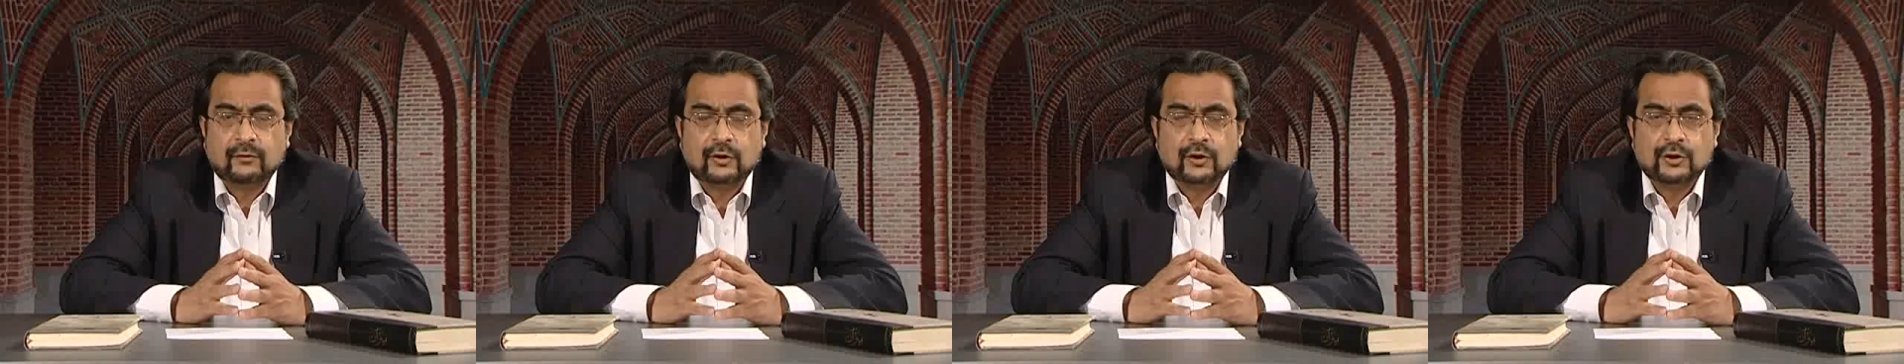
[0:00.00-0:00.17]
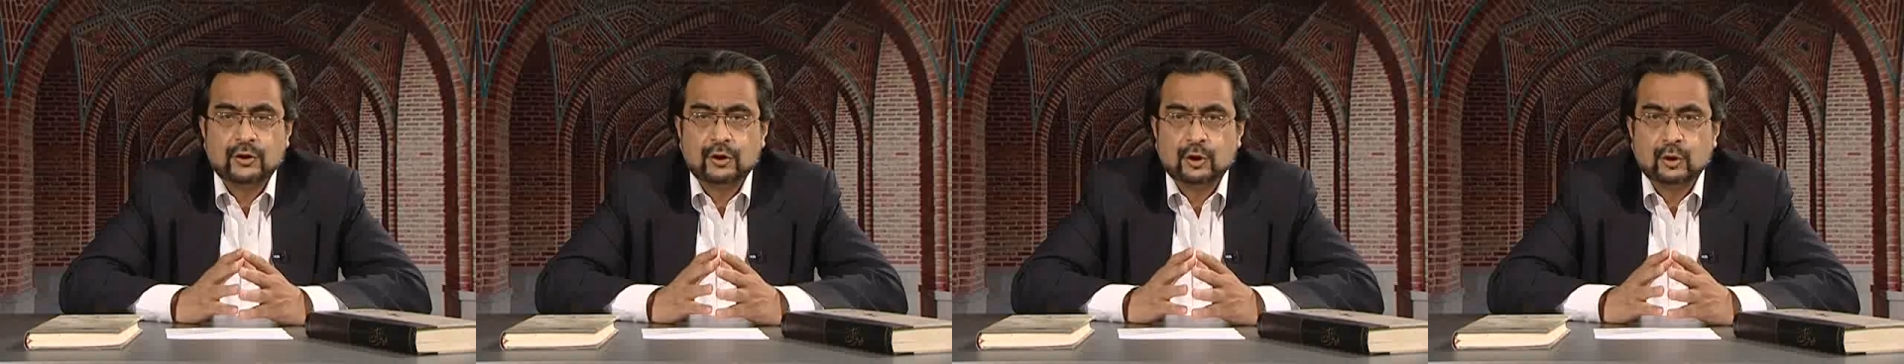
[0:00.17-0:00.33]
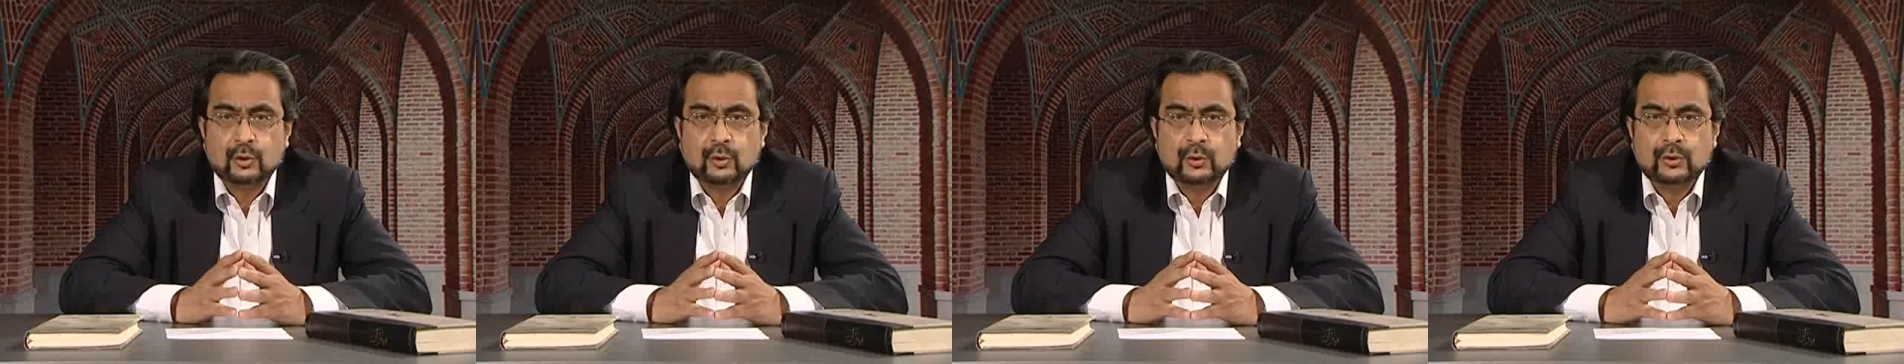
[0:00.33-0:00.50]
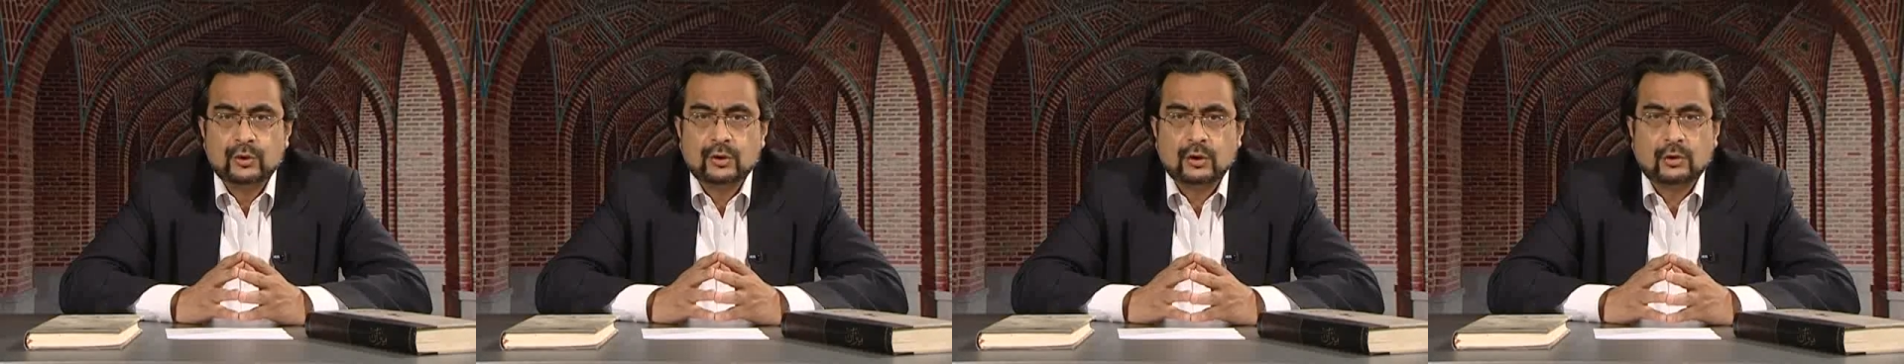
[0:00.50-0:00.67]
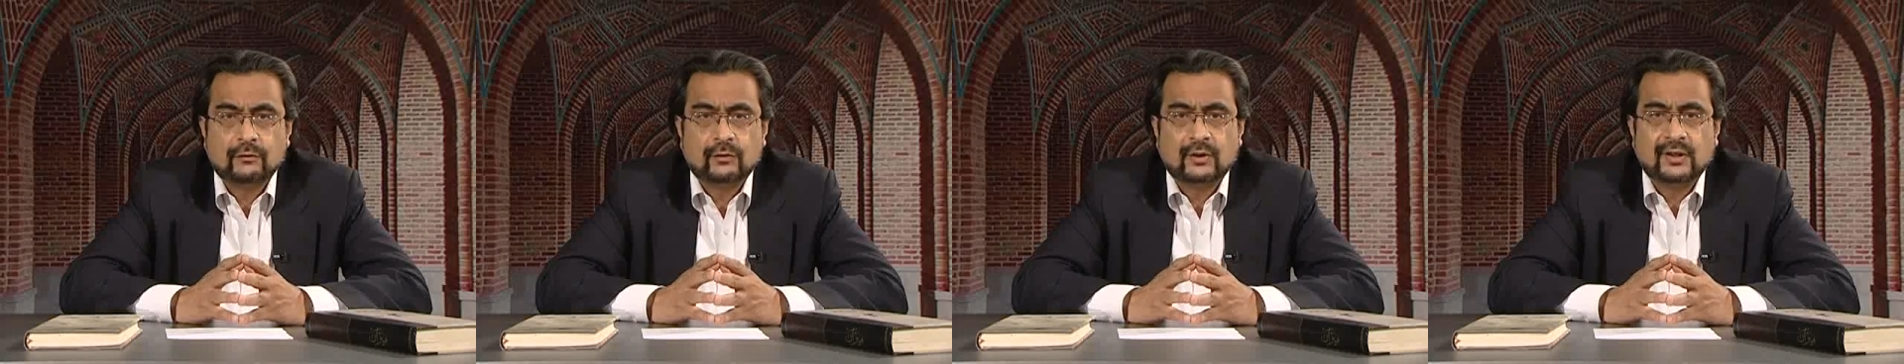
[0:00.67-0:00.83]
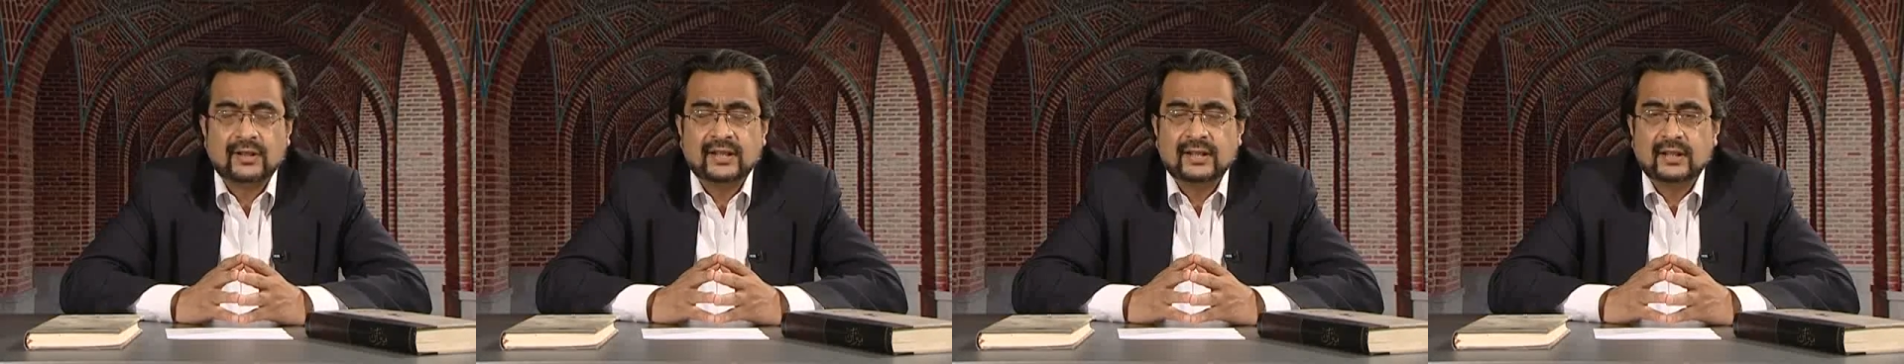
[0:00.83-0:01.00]
for shoes
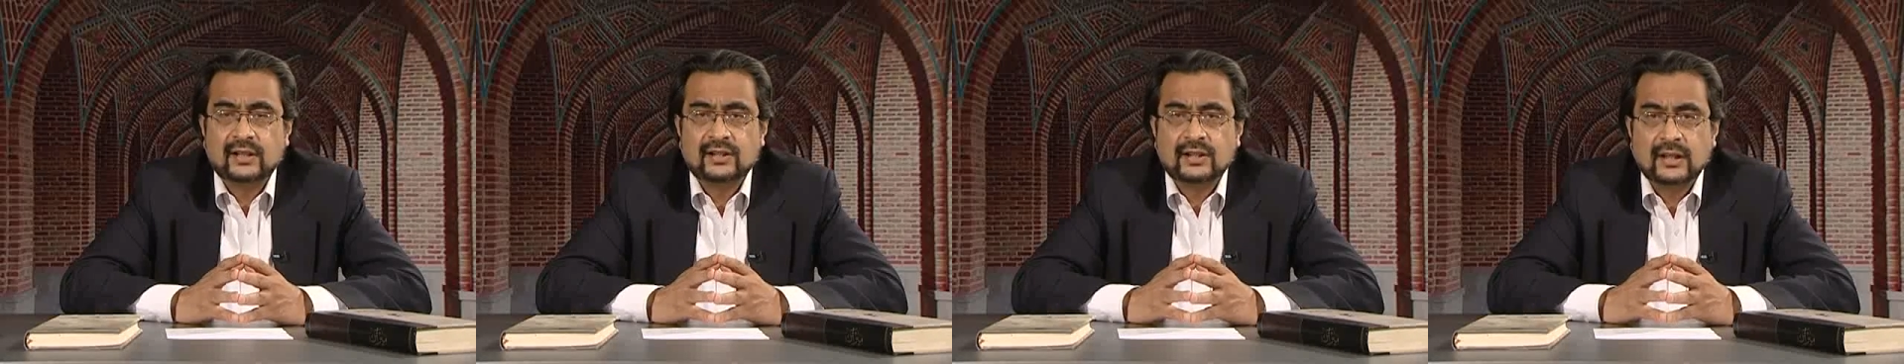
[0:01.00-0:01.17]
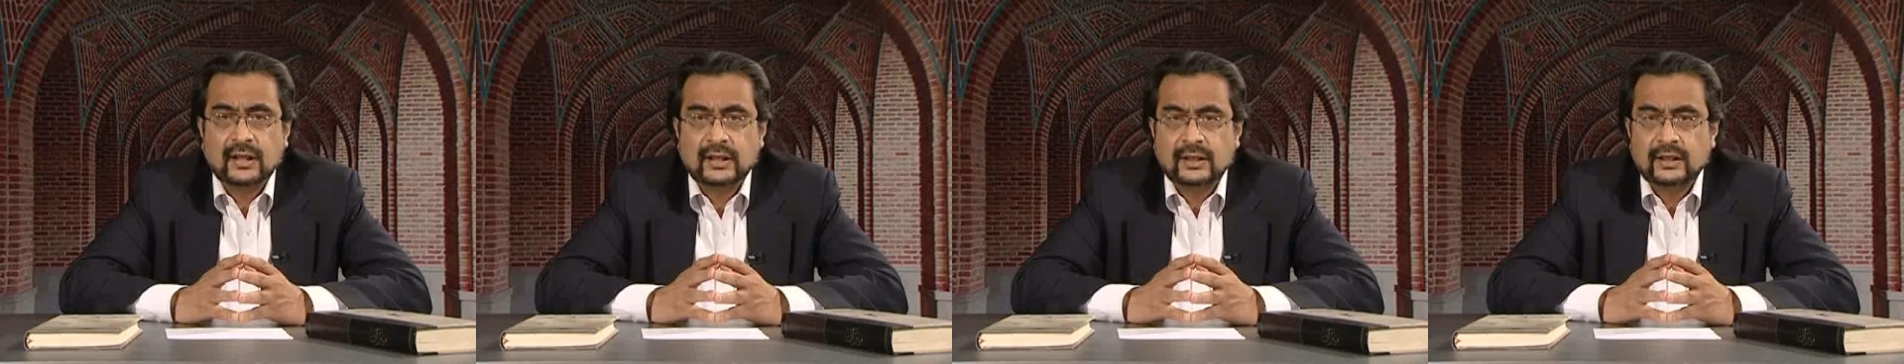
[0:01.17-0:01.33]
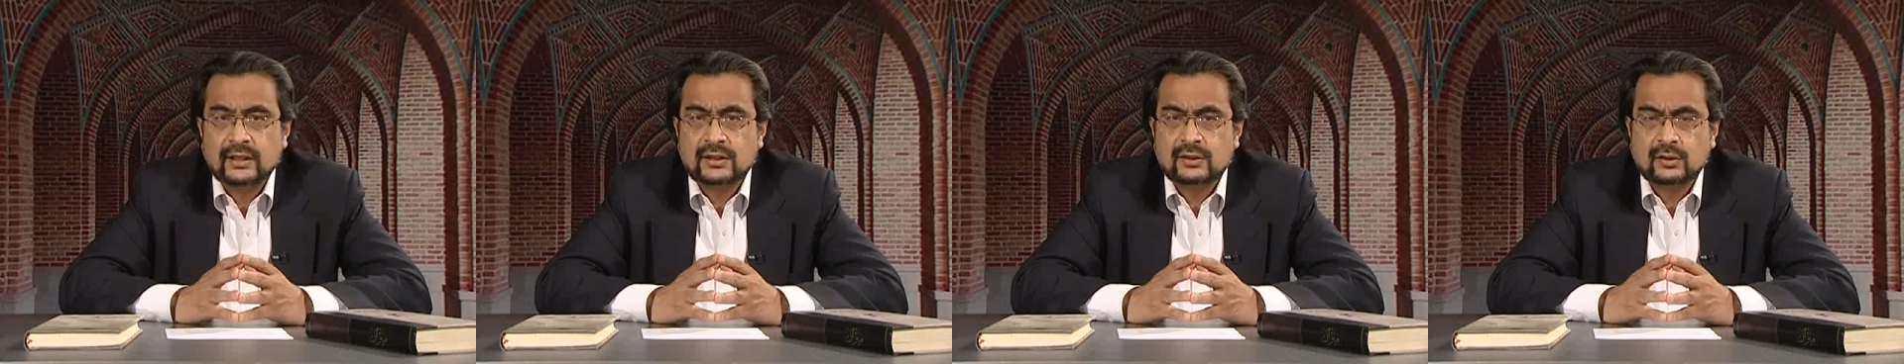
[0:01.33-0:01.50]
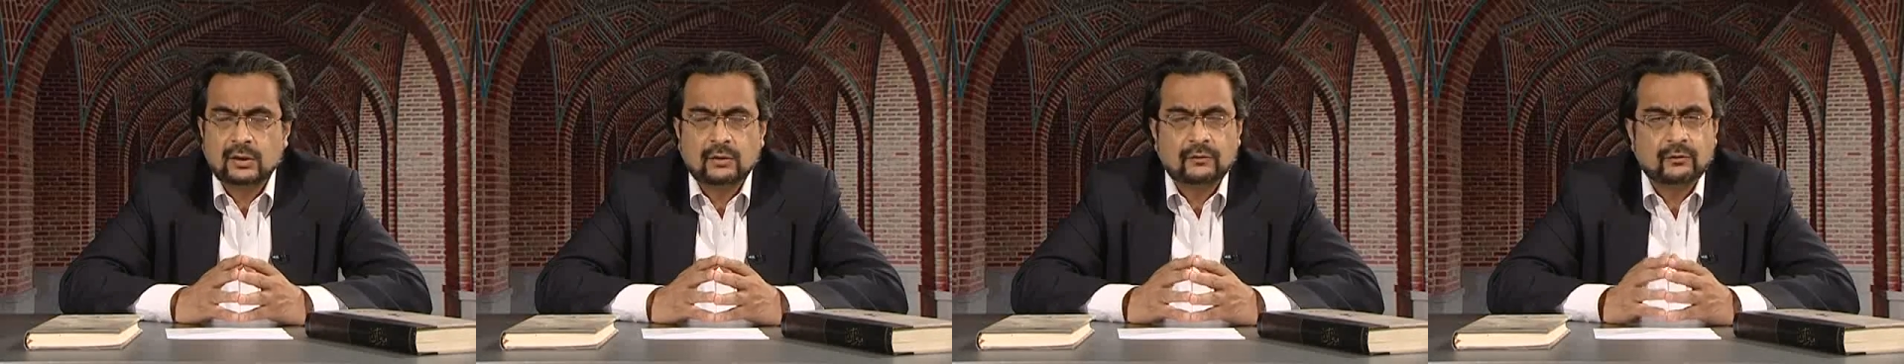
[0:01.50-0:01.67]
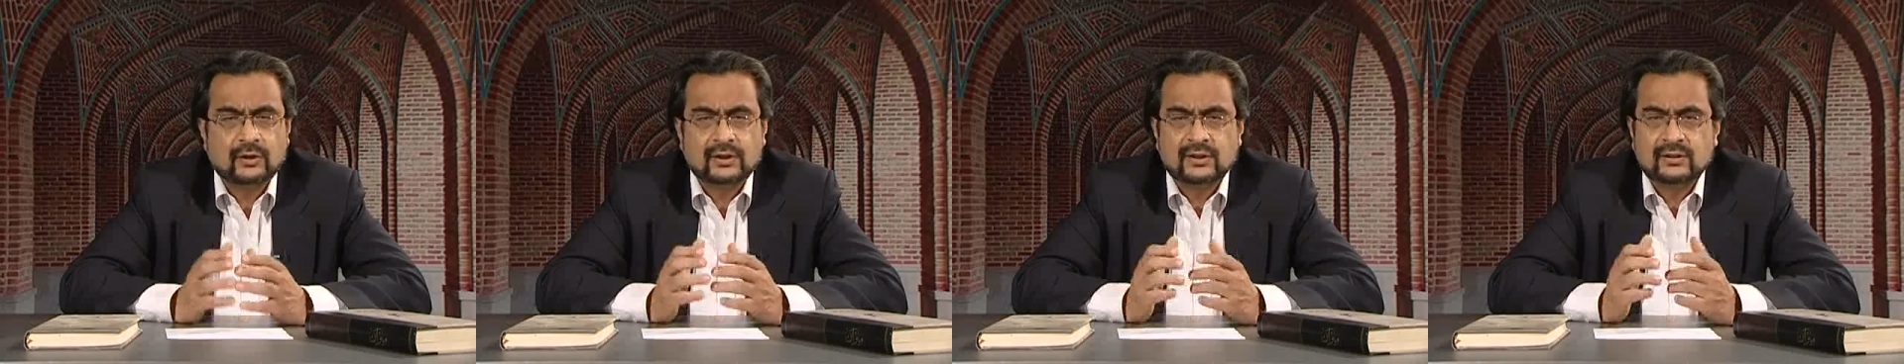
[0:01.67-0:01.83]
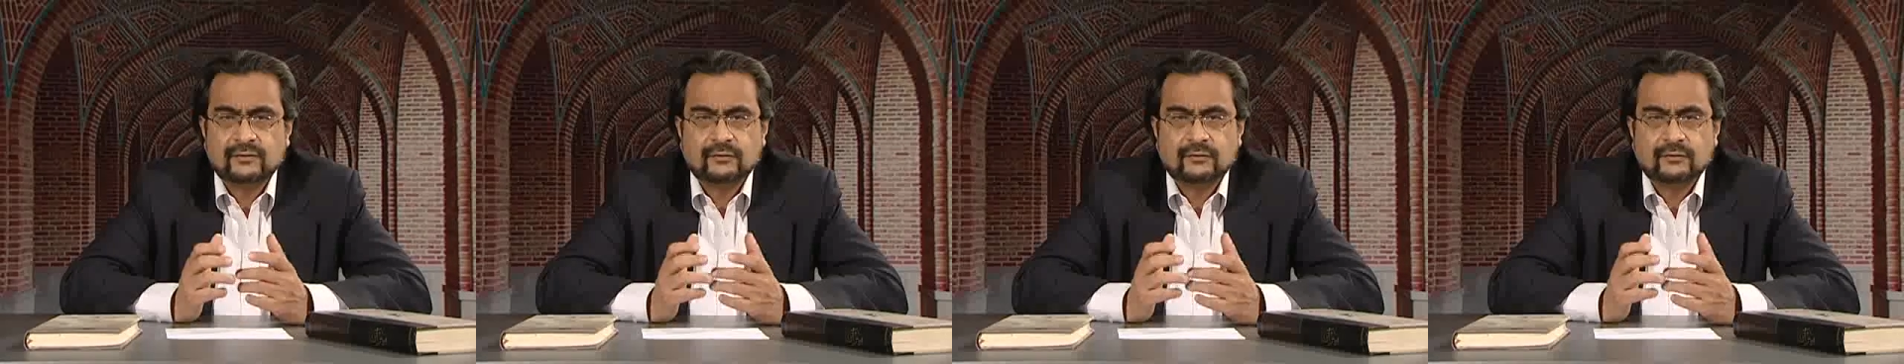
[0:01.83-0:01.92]
or for leather jackets or for,